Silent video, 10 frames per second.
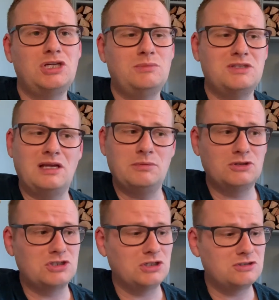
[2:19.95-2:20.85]
she was
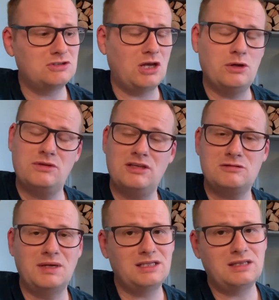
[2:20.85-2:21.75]
able to sew
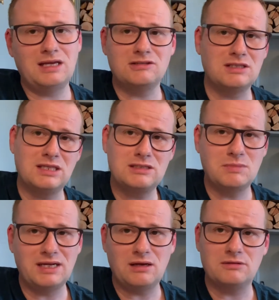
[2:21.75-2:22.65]
this many things in this
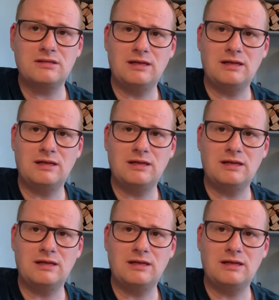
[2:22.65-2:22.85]
many hours.